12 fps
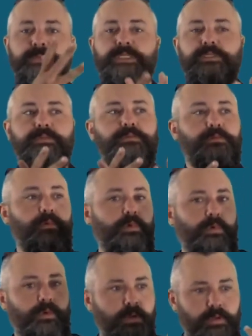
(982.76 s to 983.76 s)
Agents
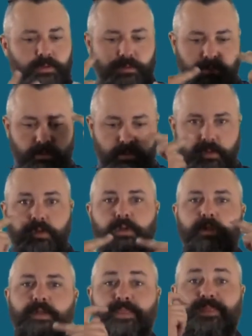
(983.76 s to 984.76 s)
can come and assess you,
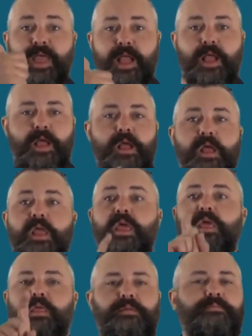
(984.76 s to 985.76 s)
which will minimise the
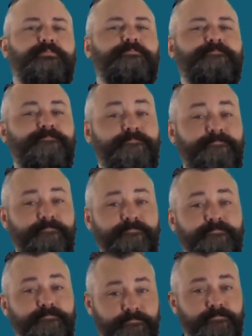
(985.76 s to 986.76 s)
risk of spreading the
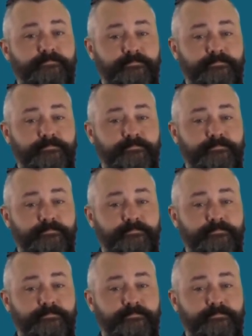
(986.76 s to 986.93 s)
virus.